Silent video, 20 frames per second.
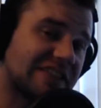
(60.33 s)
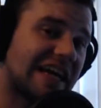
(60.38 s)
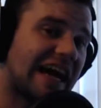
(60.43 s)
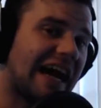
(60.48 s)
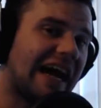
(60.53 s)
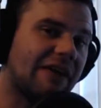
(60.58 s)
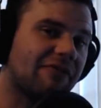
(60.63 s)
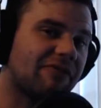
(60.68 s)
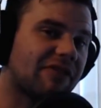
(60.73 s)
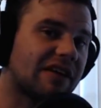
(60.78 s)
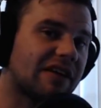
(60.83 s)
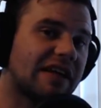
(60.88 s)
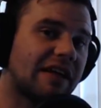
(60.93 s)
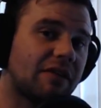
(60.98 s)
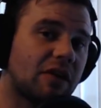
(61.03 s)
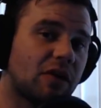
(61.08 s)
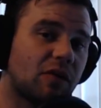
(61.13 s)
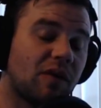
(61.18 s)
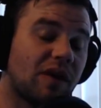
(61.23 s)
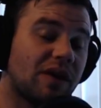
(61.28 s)
high if an
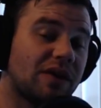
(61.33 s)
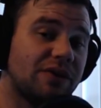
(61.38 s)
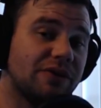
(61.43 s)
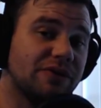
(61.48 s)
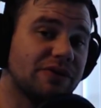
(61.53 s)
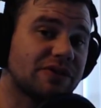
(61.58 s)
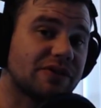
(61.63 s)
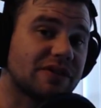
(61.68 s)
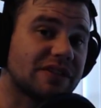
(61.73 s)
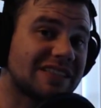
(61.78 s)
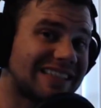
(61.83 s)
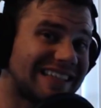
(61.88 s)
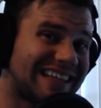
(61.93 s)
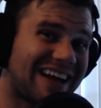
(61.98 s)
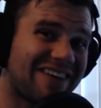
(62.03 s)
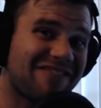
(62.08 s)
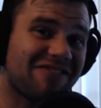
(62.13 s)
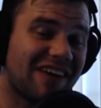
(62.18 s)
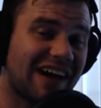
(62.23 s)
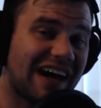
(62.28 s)
eleven and one user is sitting
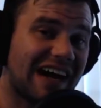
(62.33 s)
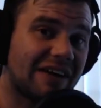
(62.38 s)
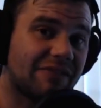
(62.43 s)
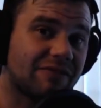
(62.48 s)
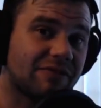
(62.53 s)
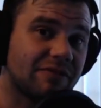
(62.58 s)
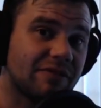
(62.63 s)
at five.